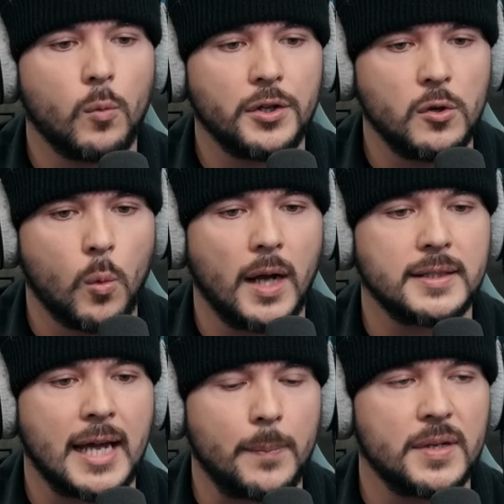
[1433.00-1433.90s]
on what you
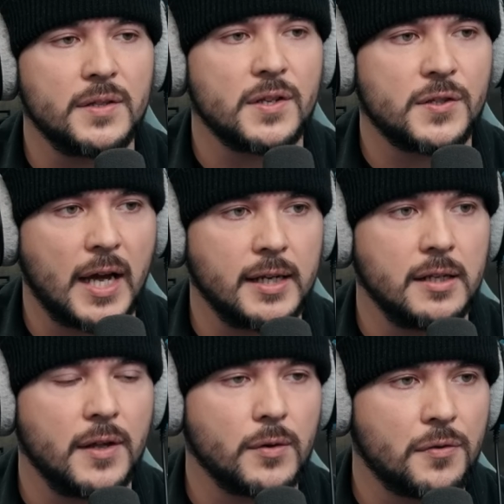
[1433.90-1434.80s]
want to happen in
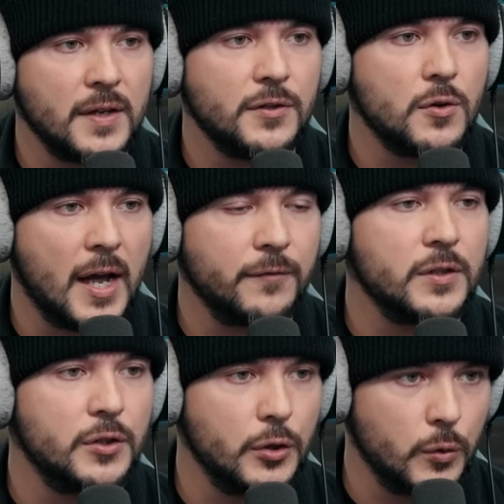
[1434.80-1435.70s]
society, there are things you have
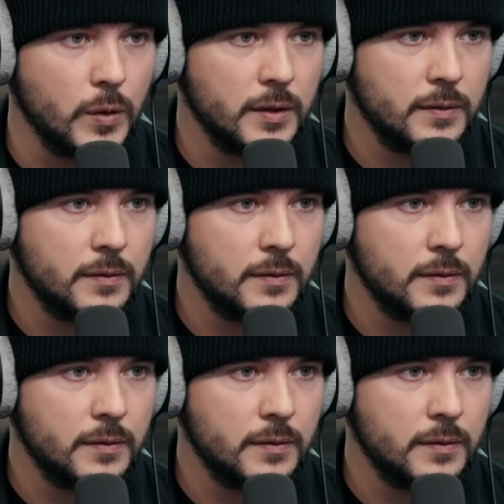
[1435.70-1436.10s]
to do.